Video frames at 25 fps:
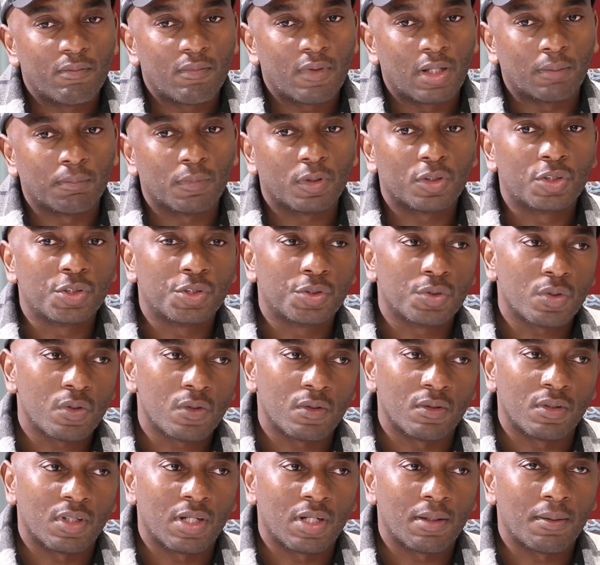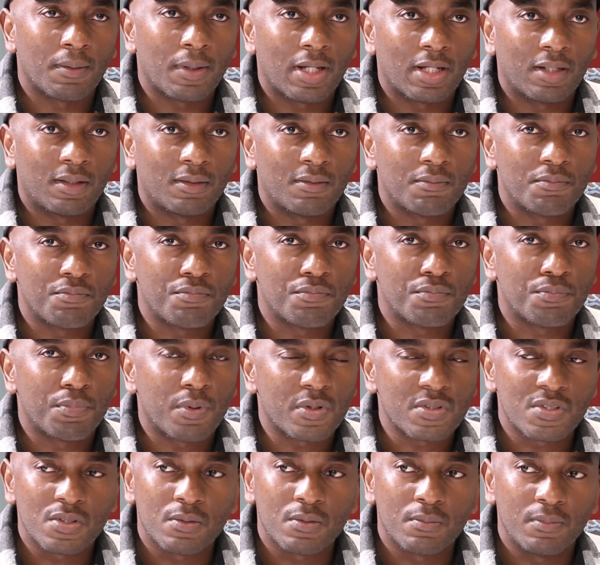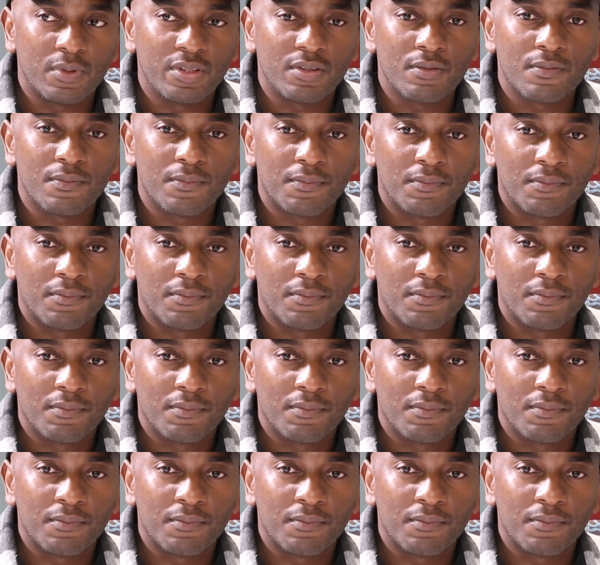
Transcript: I'm not sure. Possibly.